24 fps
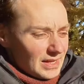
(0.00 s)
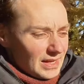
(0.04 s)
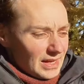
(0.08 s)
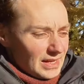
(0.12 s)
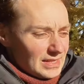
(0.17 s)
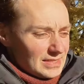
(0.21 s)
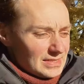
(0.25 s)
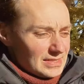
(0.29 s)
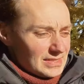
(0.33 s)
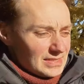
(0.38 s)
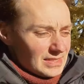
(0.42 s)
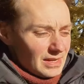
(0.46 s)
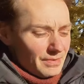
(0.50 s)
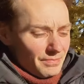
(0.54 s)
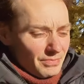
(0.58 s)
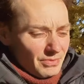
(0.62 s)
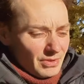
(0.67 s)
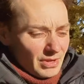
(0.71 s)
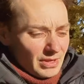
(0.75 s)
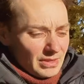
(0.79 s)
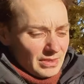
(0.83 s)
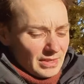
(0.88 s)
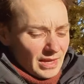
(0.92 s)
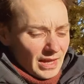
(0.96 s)
It's
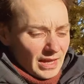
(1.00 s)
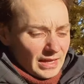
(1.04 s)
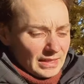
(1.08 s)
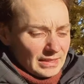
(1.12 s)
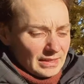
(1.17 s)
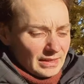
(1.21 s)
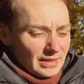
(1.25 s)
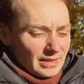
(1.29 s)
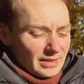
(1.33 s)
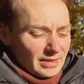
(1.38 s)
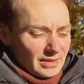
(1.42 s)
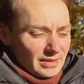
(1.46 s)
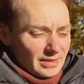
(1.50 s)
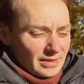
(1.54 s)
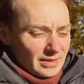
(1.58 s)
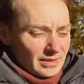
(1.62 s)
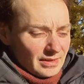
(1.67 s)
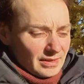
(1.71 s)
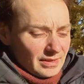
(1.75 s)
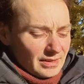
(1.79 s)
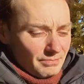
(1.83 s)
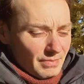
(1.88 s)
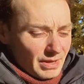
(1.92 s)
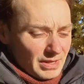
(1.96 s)
something that
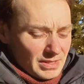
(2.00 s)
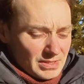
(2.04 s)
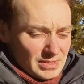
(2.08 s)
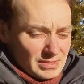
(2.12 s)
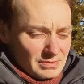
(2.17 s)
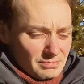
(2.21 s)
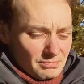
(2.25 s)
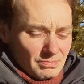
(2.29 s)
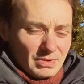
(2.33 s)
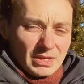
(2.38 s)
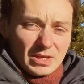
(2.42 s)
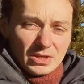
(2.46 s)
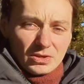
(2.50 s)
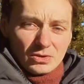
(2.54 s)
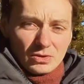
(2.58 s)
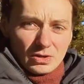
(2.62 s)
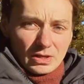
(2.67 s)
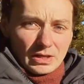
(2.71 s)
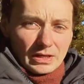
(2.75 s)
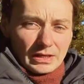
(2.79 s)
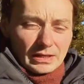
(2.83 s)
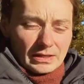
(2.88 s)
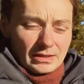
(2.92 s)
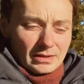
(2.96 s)
makes me
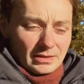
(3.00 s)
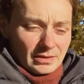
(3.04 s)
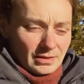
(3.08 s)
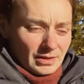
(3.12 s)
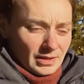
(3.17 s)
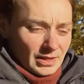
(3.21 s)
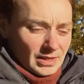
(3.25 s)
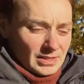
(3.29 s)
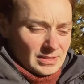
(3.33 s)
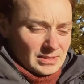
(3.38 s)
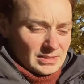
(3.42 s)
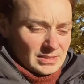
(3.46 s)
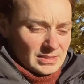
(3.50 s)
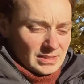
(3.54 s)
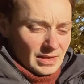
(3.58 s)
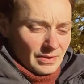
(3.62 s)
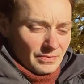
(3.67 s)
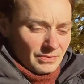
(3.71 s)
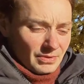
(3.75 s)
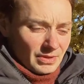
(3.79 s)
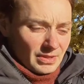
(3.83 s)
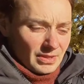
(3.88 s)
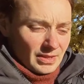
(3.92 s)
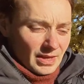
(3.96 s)
unique. It's
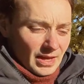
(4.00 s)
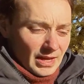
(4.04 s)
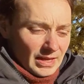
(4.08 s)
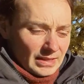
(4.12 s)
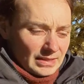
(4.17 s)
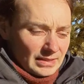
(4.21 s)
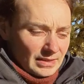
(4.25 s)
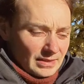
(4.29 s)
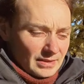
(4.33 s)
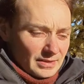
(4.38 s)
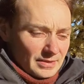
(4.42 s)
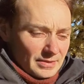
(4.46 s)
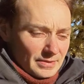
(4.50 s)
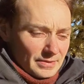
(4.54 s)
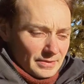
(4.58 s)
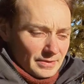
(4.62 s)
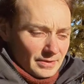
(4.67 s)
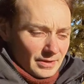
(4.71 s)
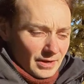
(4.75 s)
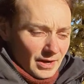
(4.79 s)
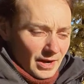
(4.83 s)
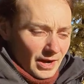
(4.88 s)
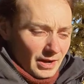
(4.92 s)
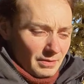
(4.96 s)
something that
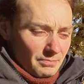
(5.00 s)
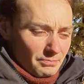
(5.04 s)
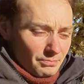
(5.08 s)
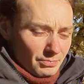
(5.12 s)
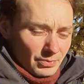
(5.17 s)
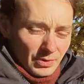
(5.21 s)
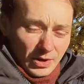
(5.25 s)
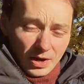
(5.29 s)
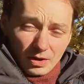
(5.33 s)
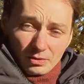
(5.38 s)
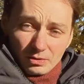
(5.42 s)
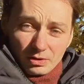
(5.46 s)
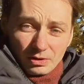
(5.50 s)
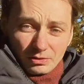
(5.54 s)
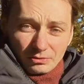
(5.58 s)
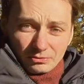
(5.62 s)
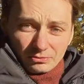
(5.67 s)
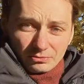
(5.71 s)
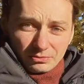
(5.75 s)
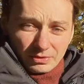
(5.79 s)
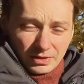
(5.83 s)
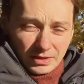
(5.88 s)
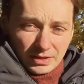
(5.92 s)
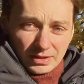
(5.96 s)
I'm proud
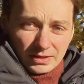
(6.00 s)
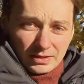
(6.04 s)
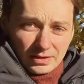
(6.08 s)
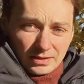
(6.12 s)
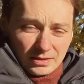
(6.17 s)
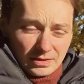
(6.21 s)
of, right?